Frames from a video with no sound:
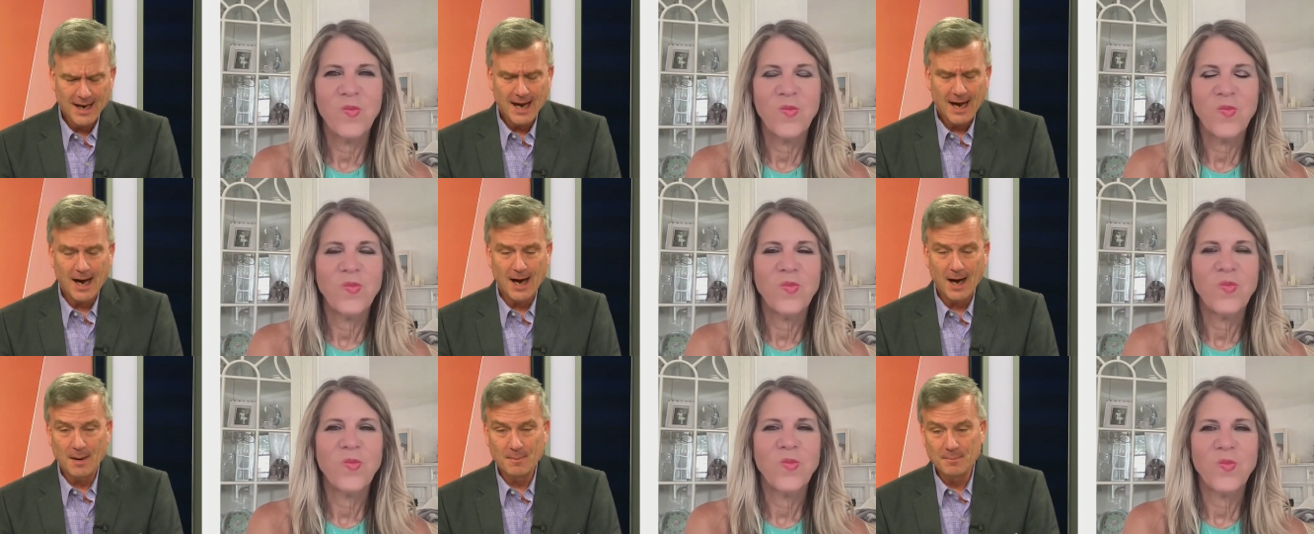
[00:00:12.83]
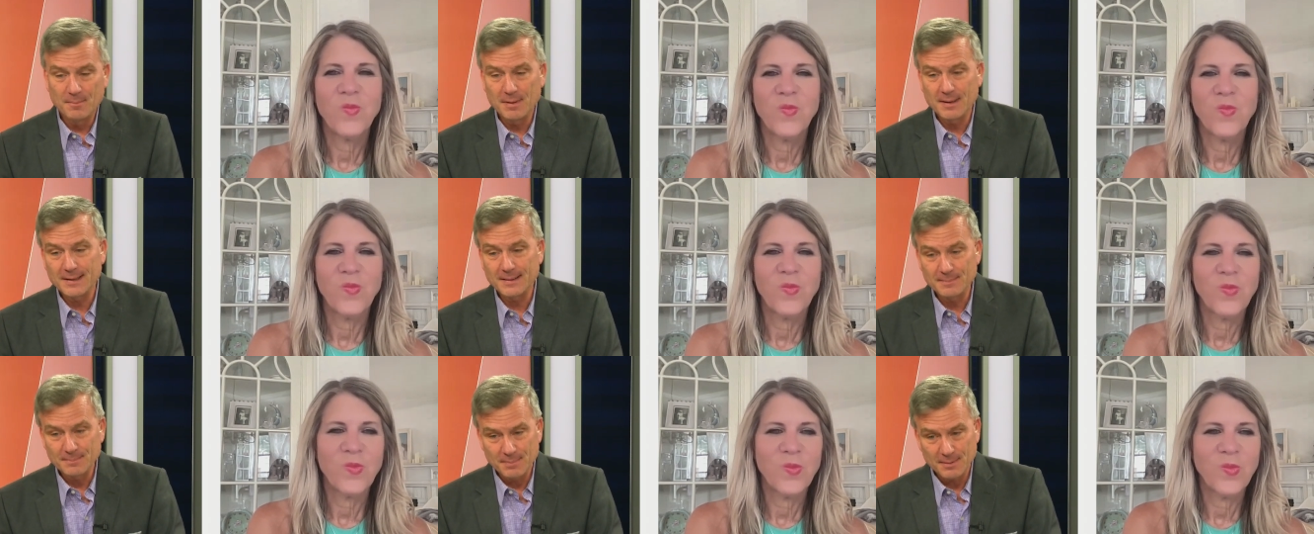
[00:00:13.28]
Speaker 1: Um,
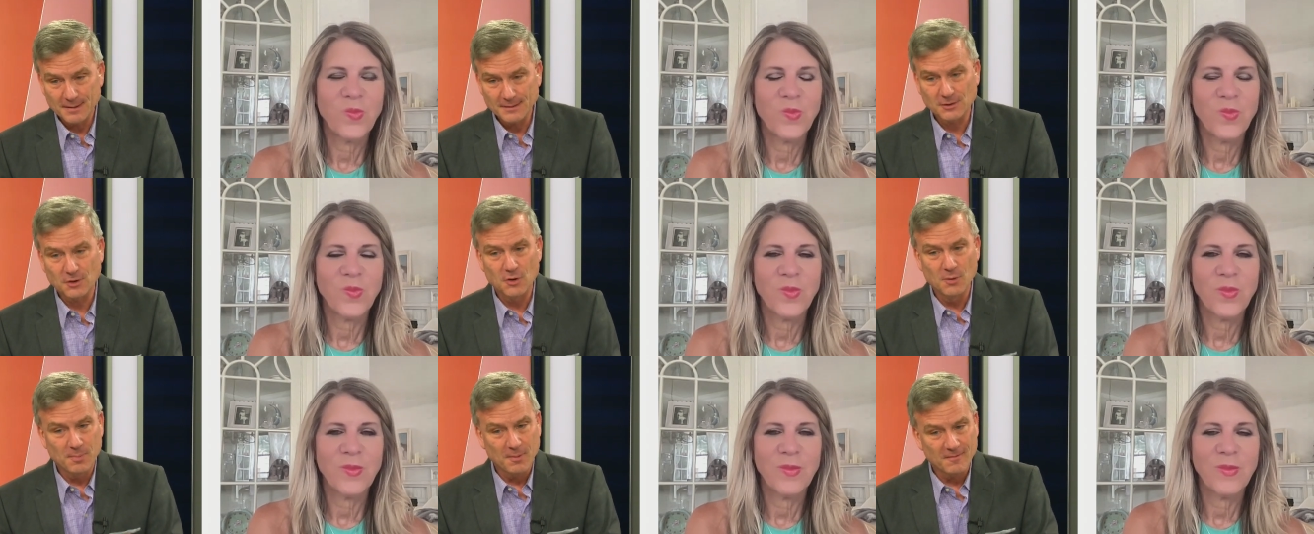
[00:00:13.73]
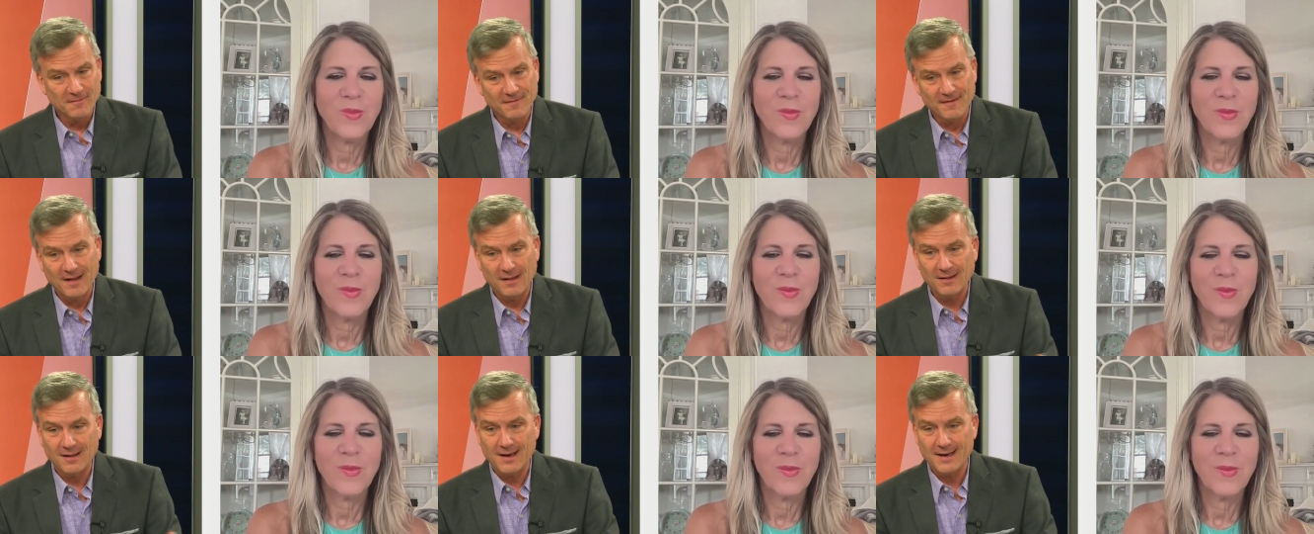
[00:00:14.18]
but, but Cooper
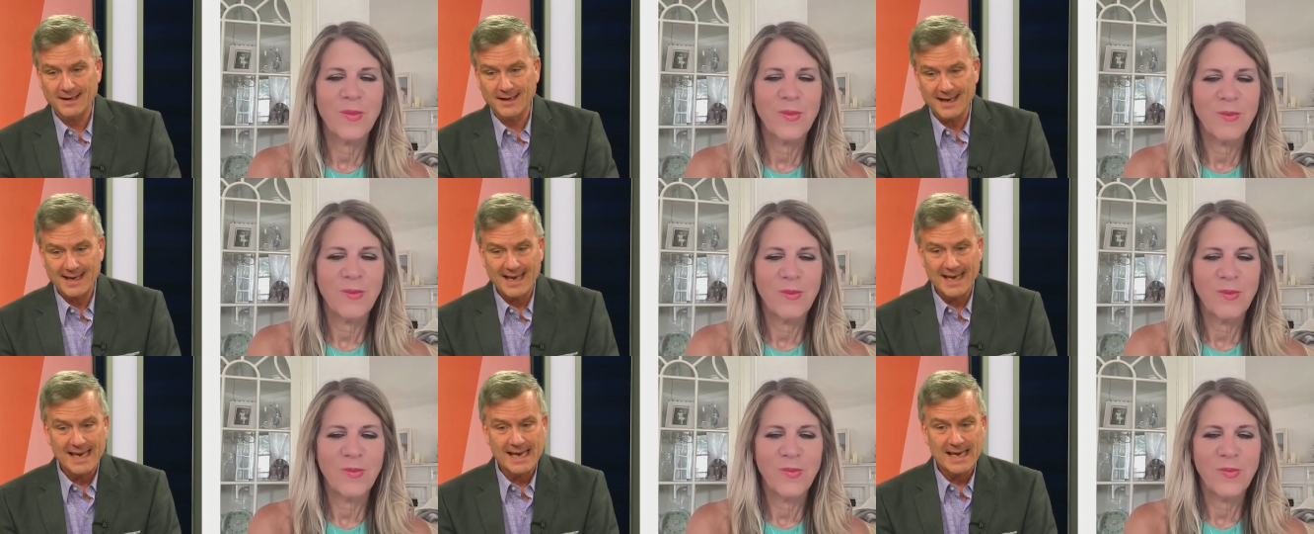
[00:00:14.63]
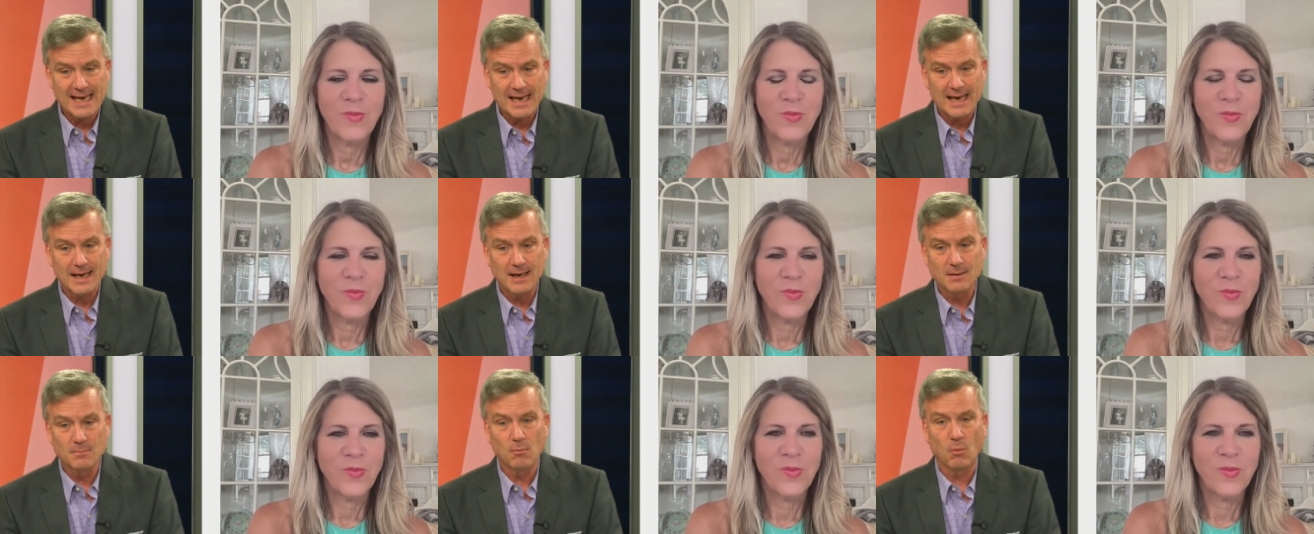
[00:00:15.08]
felt like he
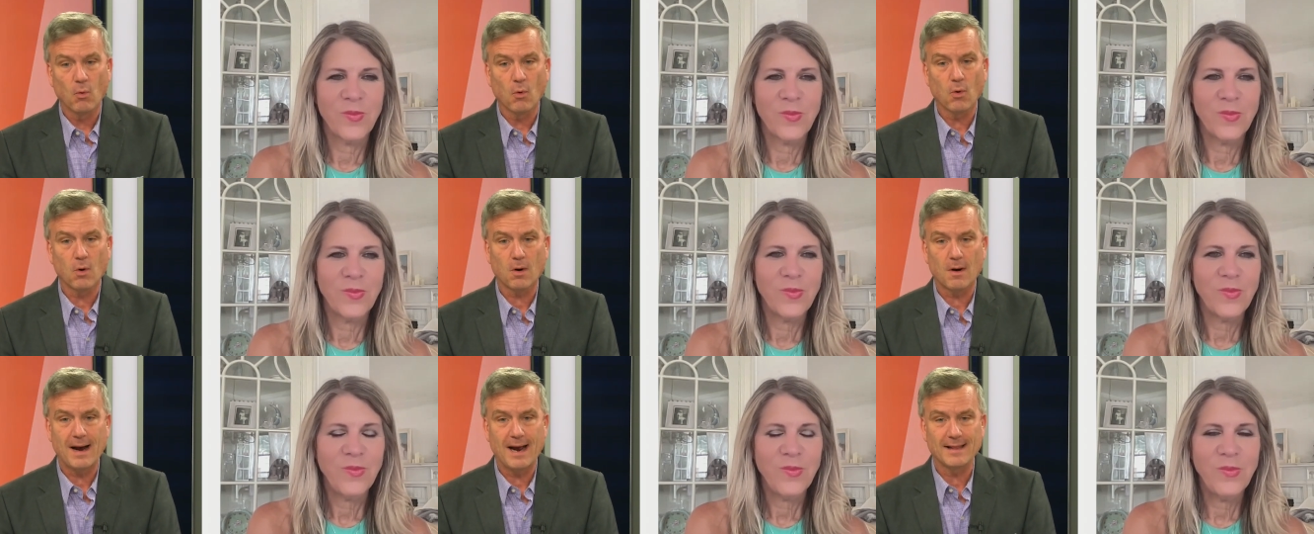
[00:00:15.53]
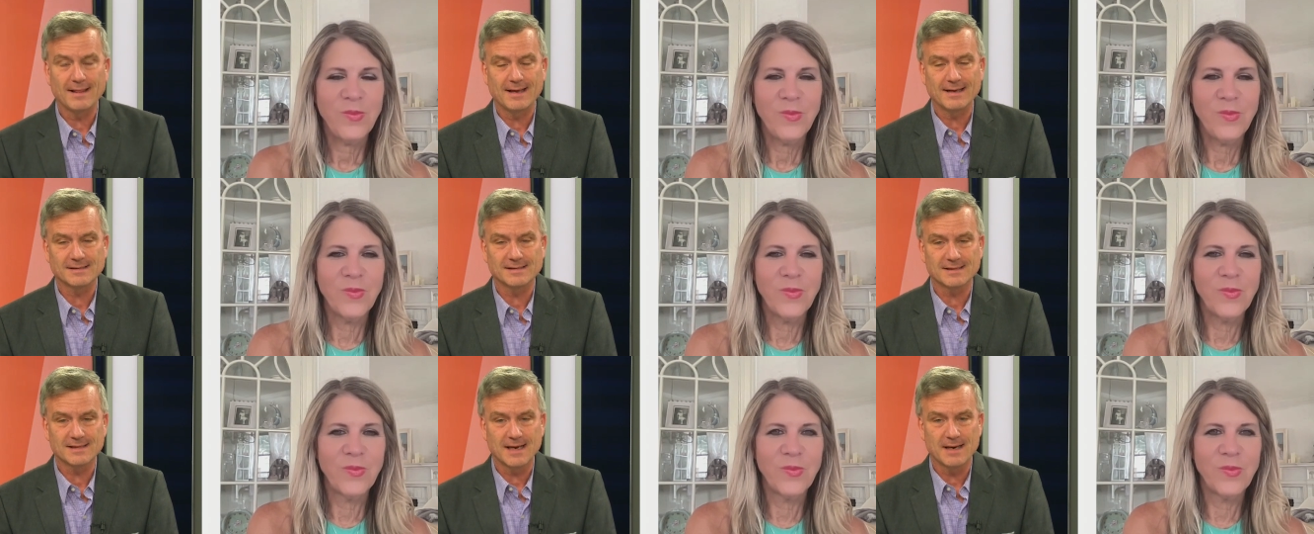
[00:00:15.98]
and Moore had
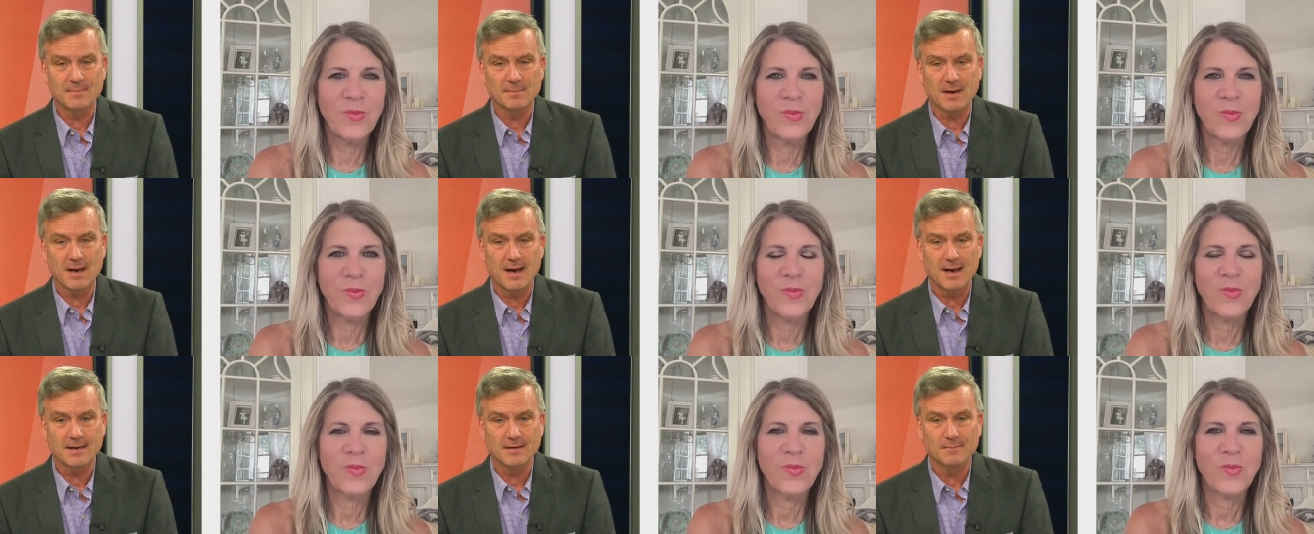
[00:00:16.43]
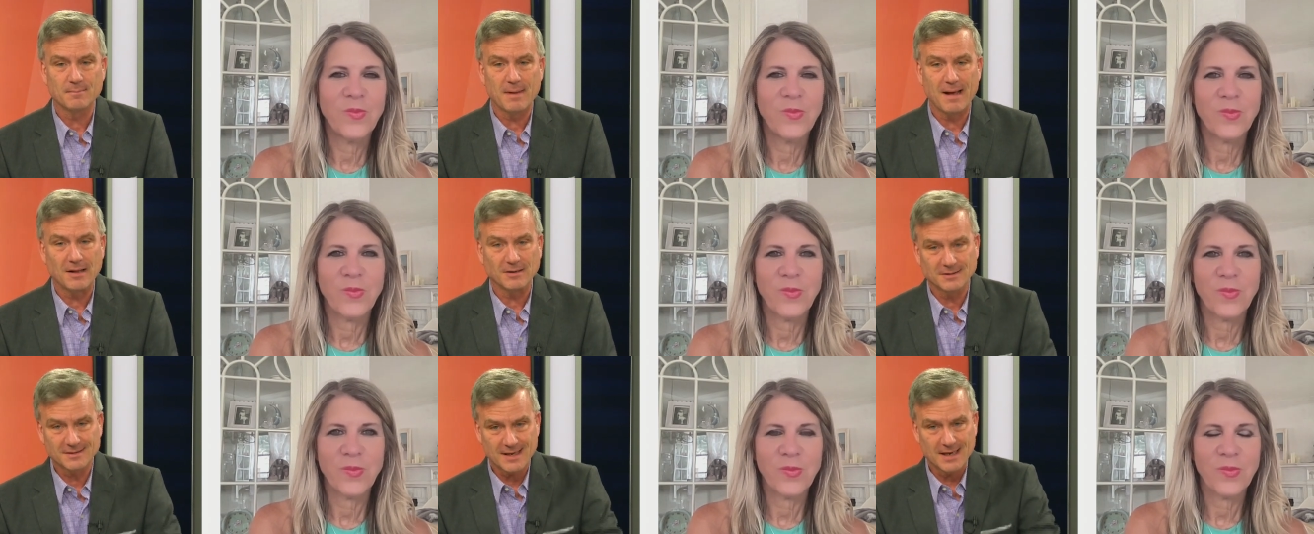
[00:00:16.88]
that same kind of
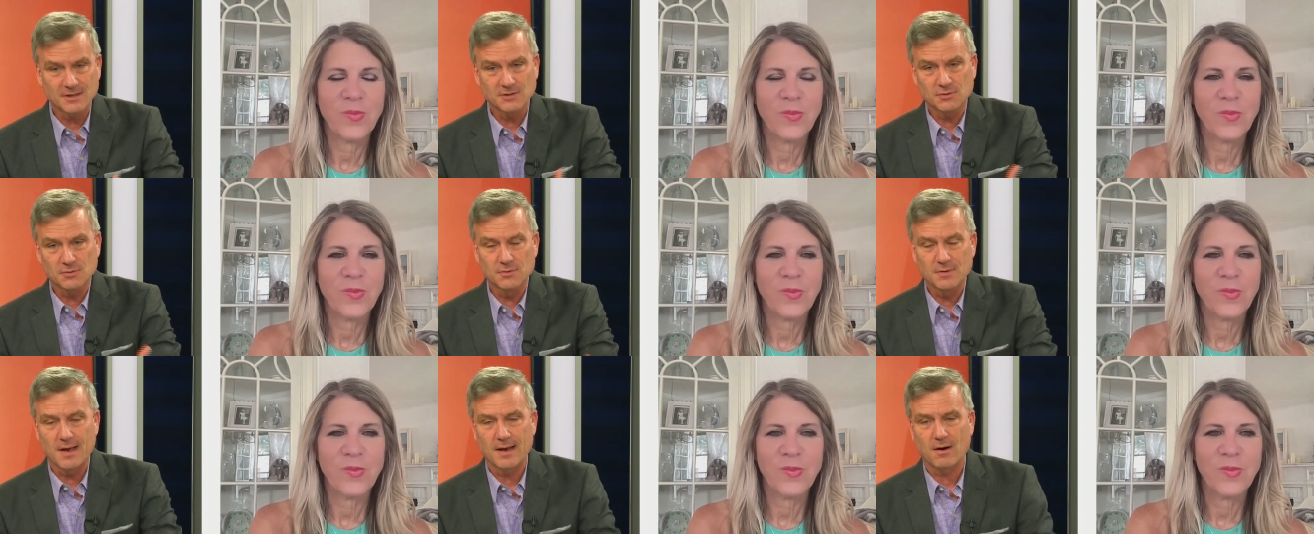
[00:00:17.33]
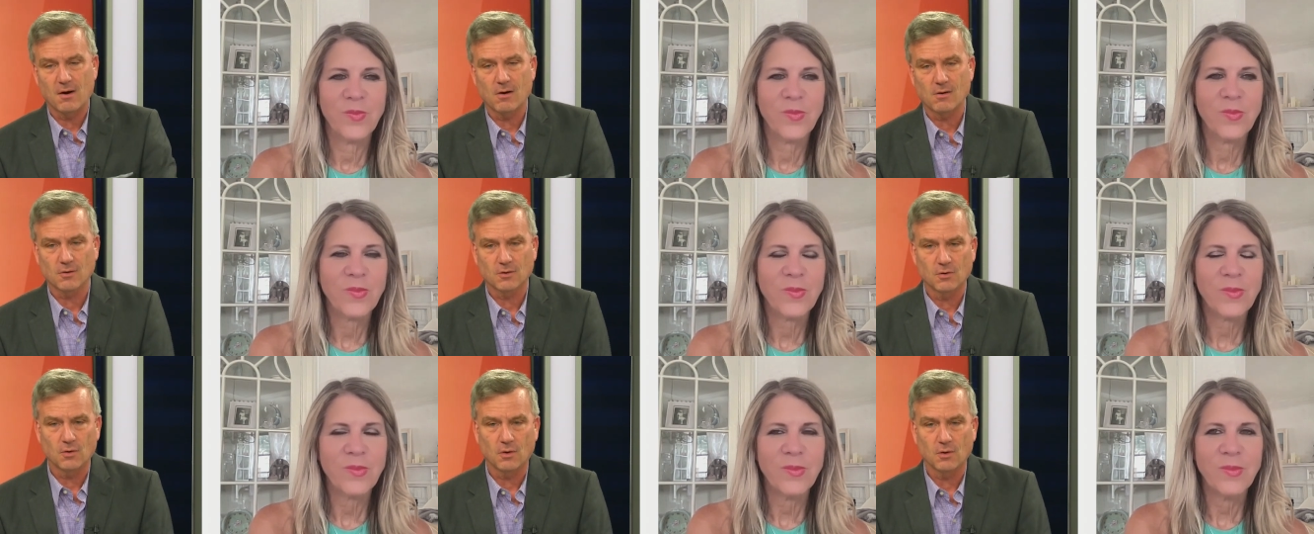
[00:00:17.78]
bounce. Take us through that
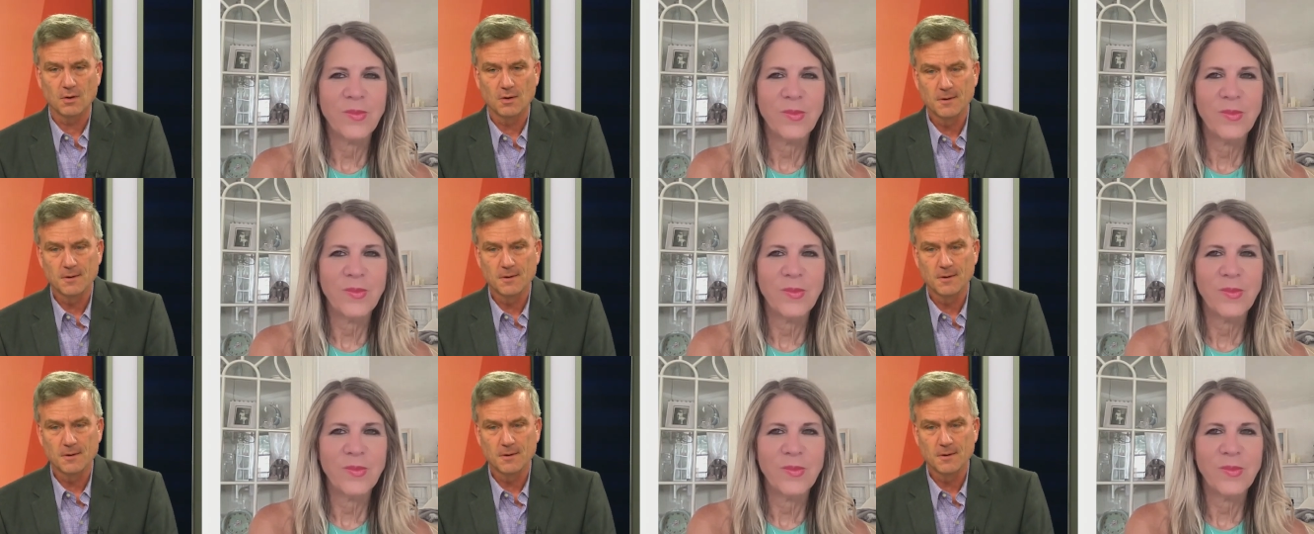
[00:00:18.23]
article.